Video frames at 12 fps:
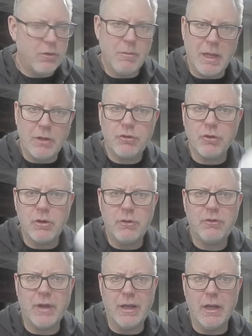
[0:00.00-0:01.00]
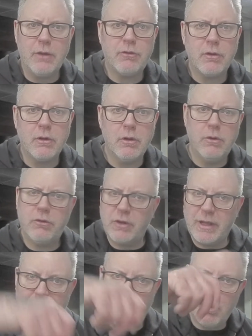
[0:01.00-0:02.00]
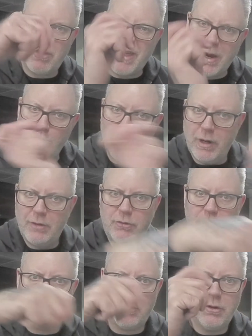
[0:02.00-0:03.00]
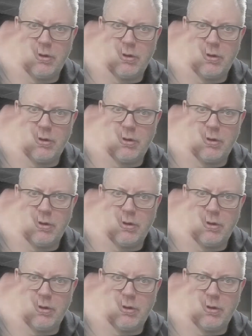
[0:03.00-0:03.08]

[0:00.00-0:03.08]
to make sure you stay nice and loose again with that wrist,